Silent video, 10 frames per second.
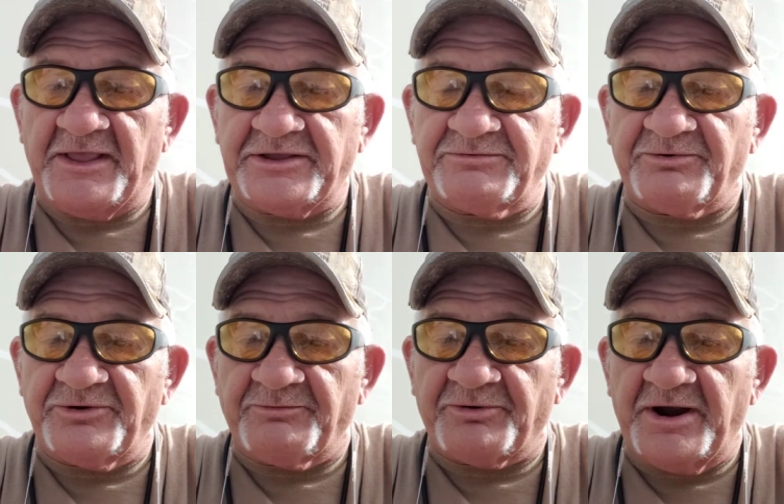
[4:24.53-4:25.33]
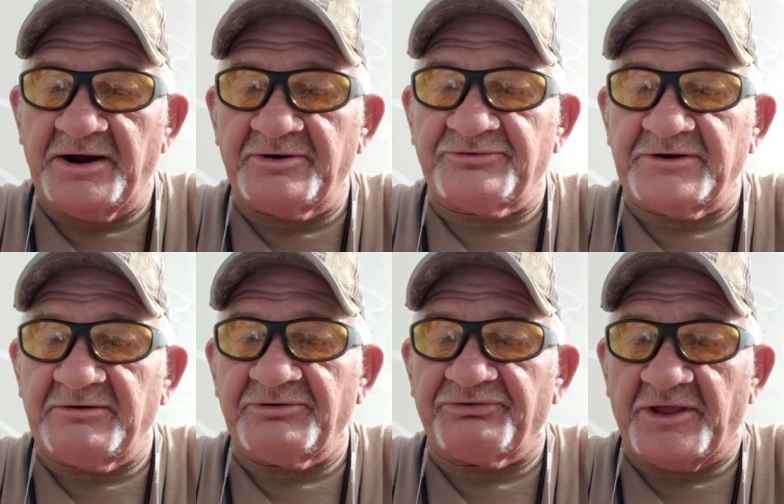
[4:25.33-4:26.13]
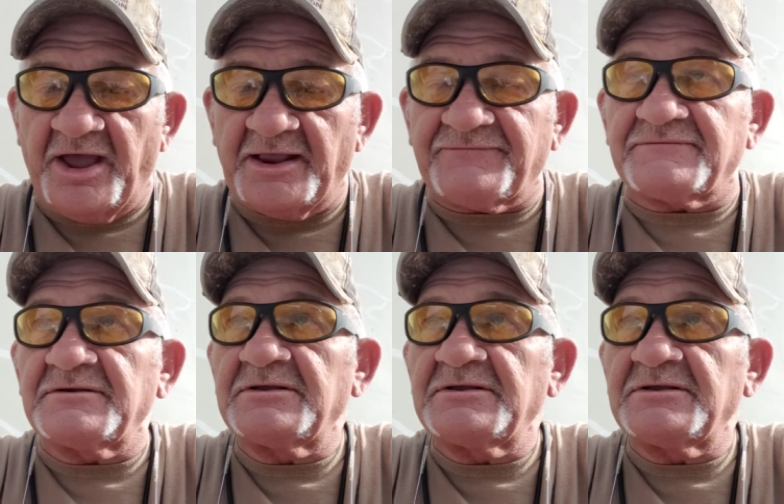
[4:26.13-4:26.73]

thank you for your prayers and everything thoughts.